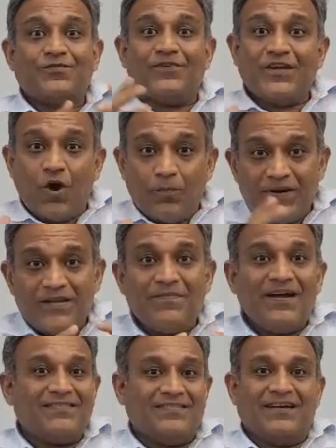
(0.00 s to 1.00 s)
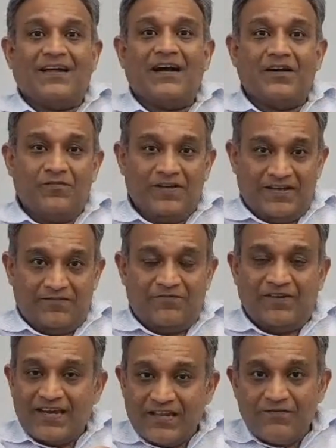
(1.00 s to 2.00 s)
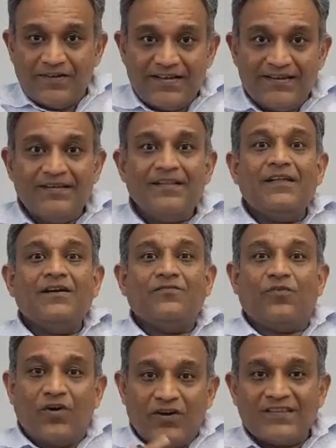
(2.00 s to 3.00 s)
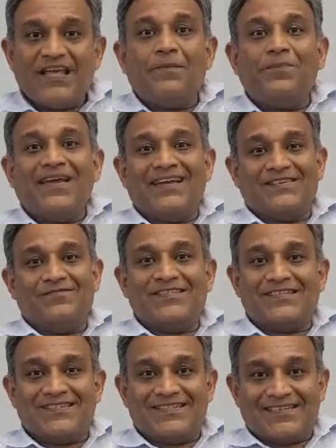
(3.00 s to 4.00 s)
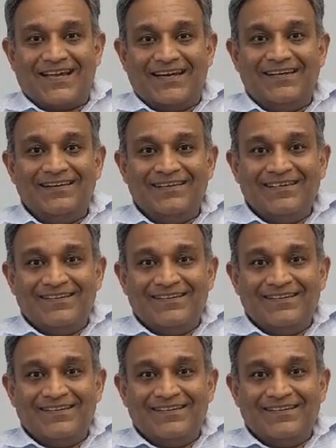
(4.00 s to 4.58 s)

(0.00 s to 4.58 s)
So we optimize that hardware very well for the application which is designed.